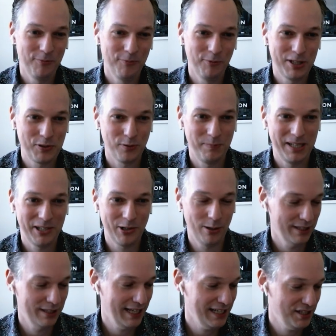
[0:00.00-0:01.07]
which will be a
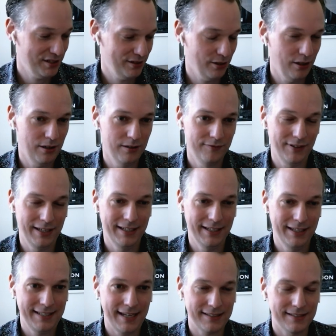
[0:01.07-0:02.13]
combination of
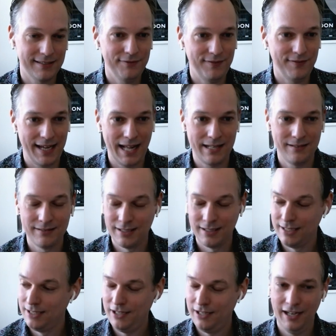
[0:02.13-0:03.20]
tech stuff and
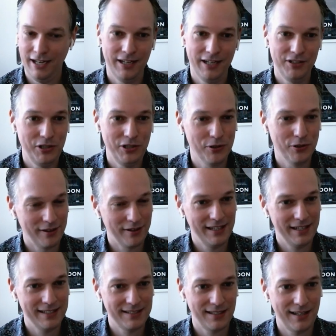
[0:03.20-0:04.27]
New York
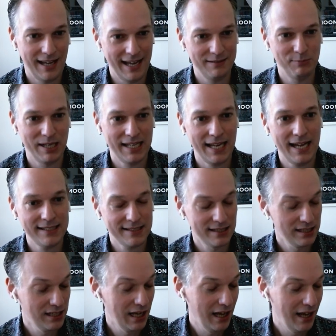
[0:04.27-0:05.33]
theater and my cat.
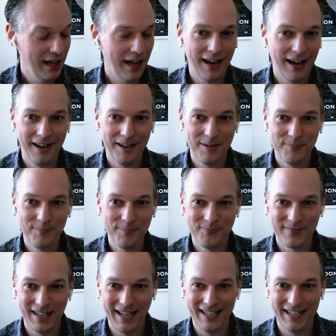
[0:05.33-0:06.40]

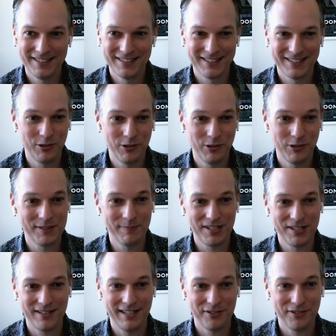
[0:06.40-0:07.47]
And not as
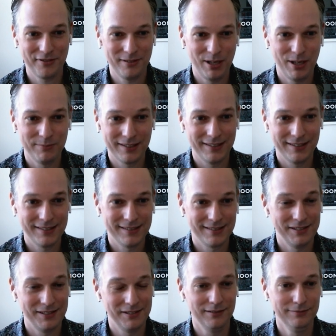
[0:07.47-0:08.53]
much theater at the moment because,
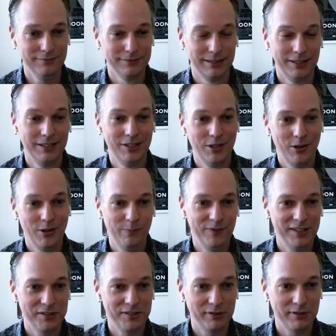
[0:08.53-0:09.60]

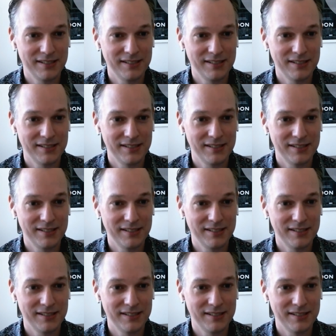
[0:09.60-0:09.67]
obvious